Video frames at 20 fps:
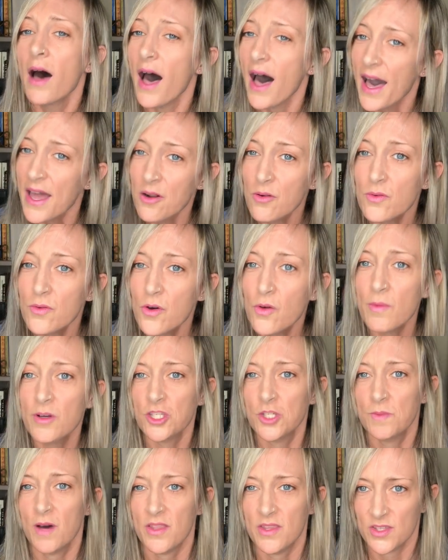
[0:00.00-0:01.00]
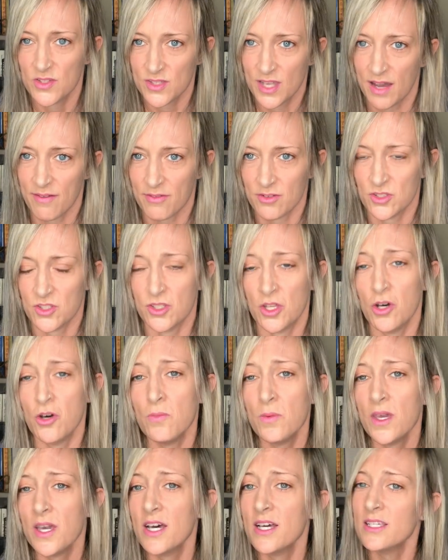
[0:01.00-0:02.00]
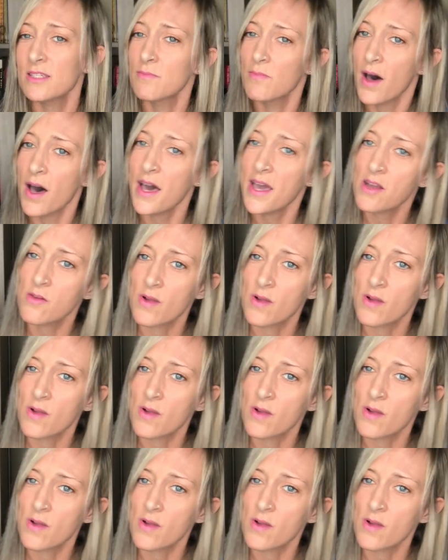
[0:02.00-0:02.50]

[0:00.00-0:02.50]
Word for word: I don't know much about the Staffords though, because my